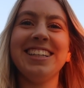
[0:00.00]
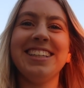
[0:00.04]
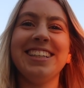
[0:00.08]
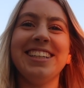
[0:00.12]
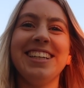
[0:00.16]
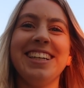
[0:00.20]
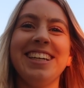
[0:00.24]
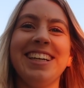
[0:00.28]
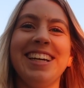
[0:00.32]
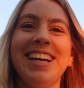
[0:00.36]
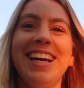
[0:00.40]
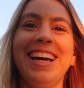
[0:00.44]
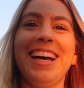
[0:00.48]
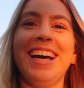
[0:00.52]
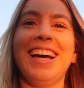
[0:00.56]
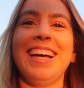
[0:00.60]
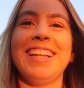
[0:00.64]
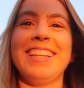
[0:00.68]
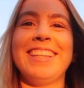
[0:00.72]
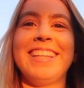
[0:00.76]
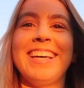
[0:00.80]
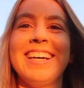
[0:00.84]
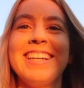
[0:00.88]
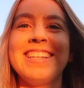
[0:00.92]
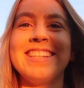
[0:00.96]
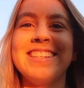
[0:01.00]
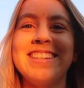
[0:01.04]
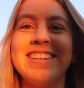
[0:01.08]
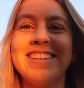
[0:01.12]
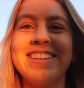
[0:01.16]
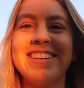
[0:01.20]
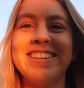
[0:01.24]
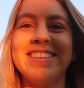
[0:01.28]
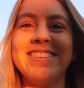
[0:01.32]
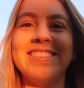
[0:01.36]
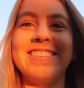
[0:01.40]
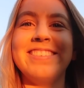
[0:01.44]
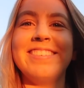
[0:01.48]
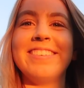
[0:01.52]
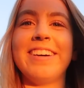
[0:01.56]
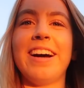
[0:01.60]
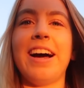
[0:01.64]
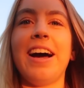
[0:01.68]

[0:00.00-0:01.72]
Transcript: The light. That's so cool.